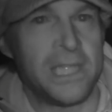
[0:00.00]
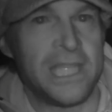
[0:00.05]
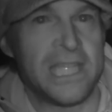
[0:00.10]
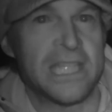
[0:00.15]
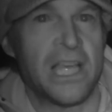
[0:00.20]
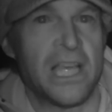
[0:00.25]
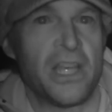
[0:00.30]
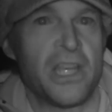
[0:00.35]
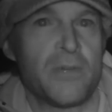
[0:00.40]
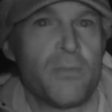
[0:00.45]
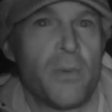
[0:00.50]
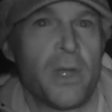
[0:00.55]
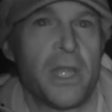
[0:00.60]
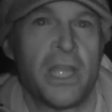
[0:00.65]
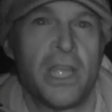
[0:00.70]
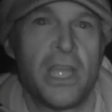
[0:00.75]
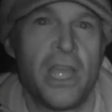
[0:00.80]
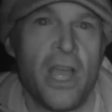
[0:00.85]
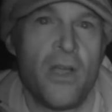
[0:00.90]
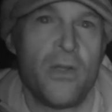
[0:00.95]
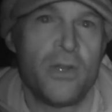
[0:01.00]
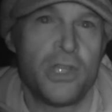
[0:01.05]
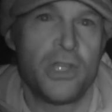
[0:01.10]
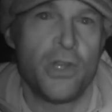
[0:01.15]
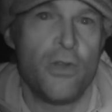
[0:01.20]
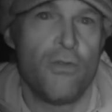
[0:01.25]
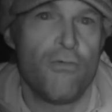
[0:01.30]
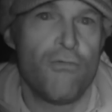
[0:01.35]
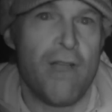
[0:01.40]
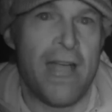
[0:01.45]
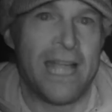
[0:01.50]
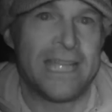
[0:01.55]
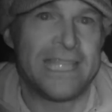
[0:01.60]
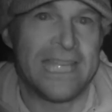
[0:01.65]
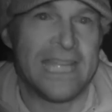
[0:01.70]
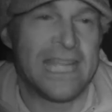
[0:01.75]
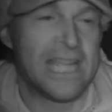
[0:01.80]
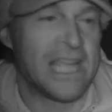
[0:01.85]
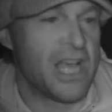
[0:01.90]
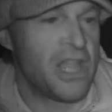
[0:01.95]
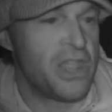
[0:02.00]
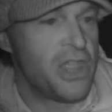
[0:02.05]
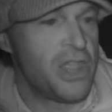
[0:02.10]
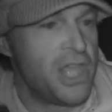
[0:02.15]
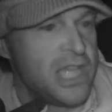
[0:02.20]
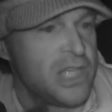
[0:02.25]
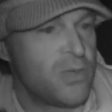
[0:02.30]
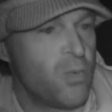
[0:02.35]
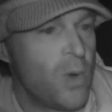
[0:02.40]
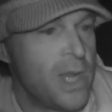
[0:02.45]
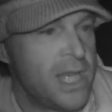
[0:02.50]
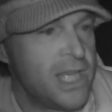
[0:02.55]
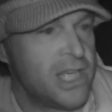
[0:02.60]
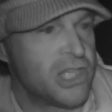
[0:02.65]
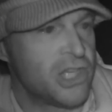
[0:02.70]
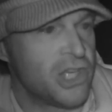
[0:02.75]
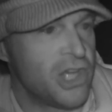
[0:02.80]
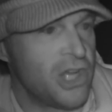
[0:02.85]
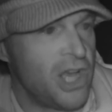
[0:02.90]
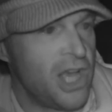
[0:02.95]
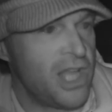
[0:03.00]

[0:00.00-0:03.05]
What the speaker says: this gun as my go-to ratting gun this winter,